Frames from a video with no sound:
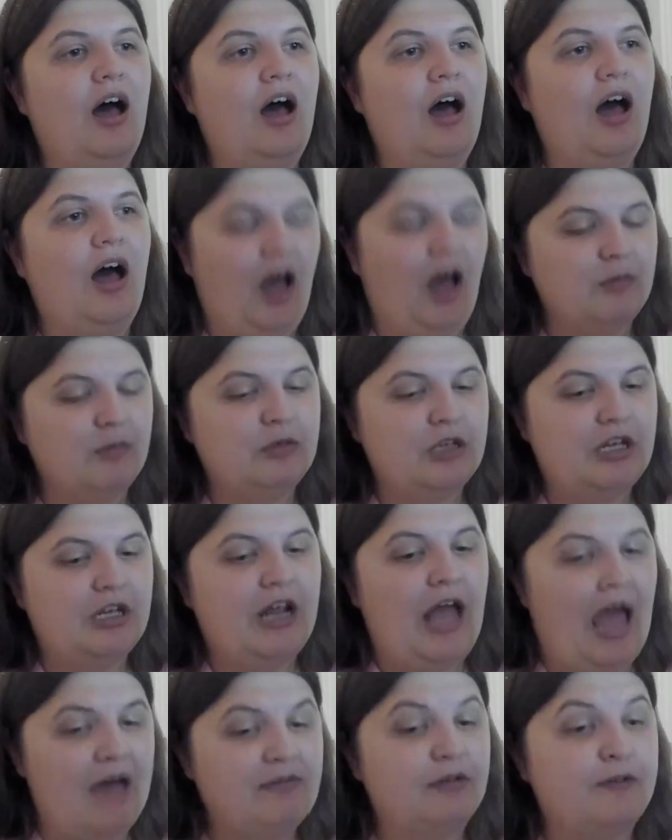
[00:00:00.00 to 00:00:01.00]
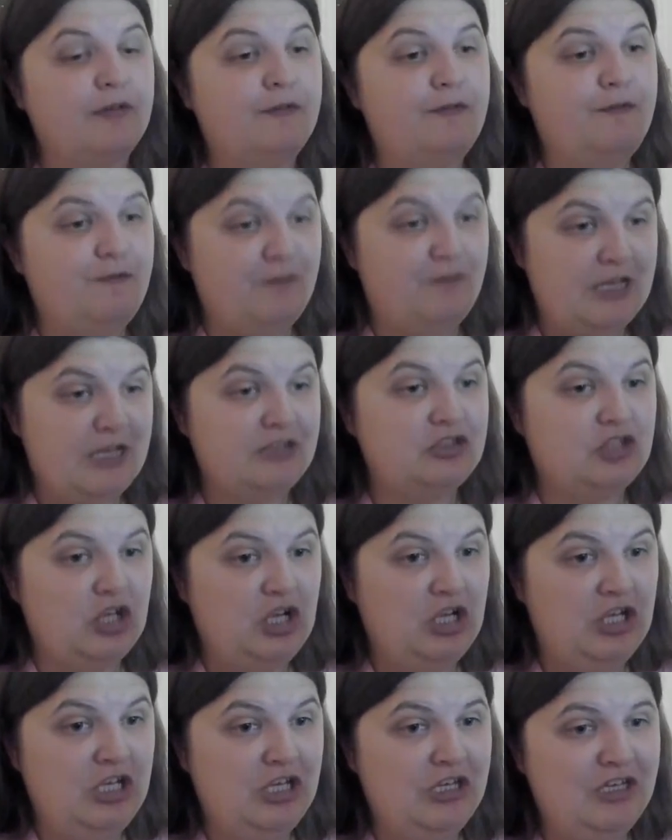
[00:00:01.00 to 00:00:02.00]
I'm gonna have a fit.
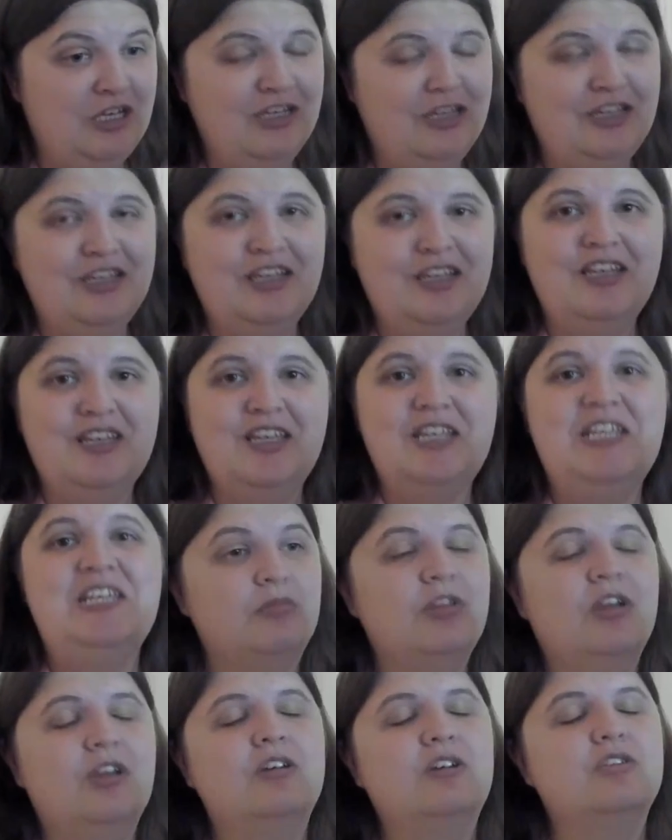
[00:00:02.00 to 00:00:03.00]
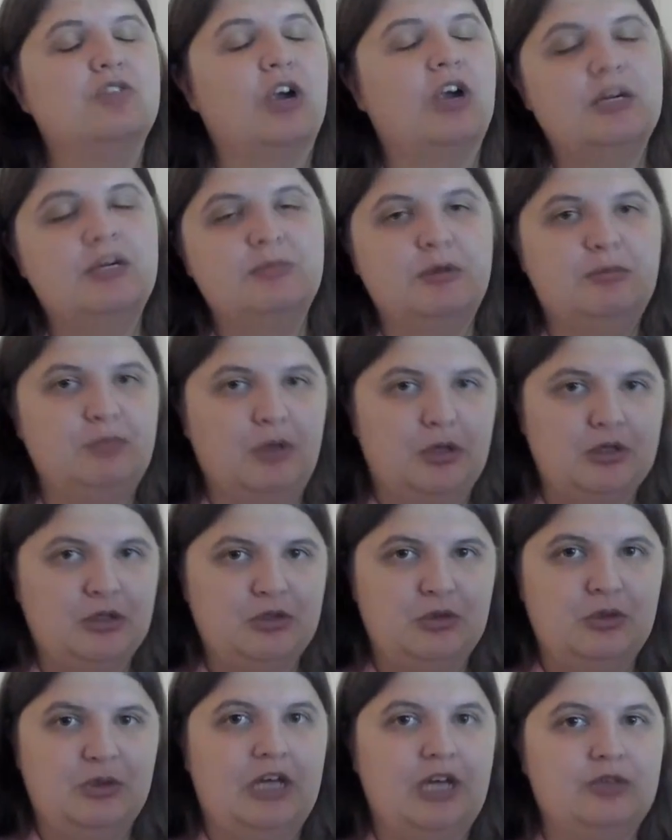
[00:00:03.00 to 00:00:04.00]
Sorry to
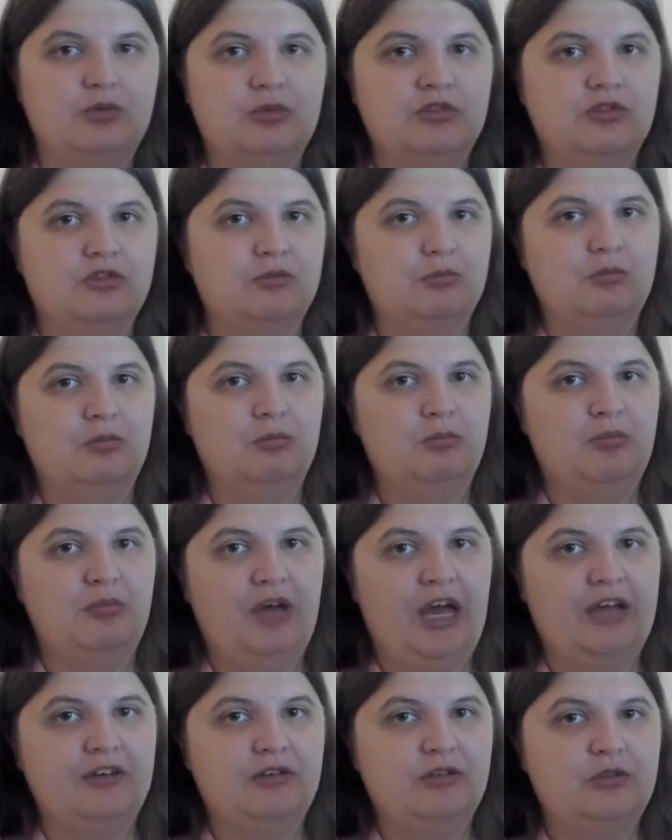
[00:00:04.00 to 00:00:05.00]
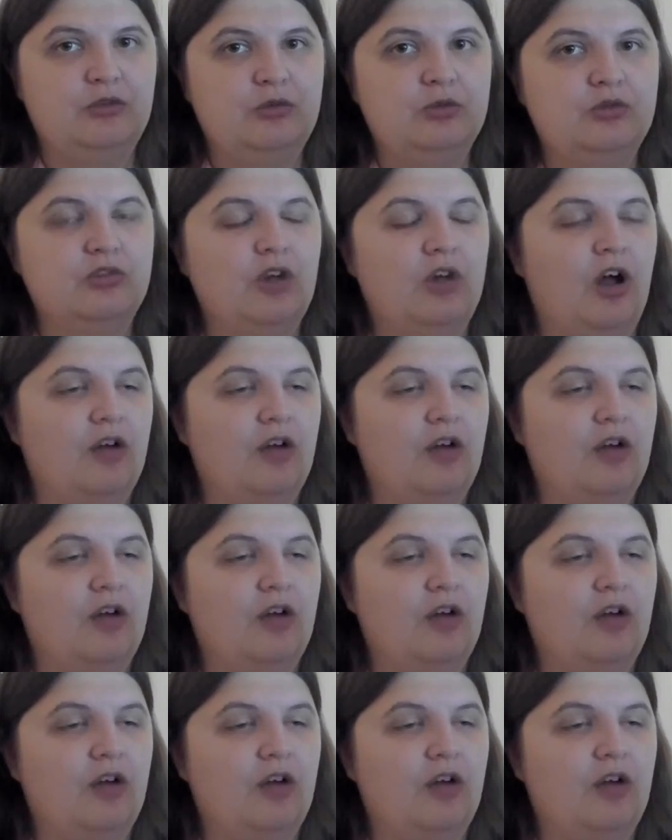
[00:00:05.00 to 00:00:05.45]
bombard you guys with some bad news.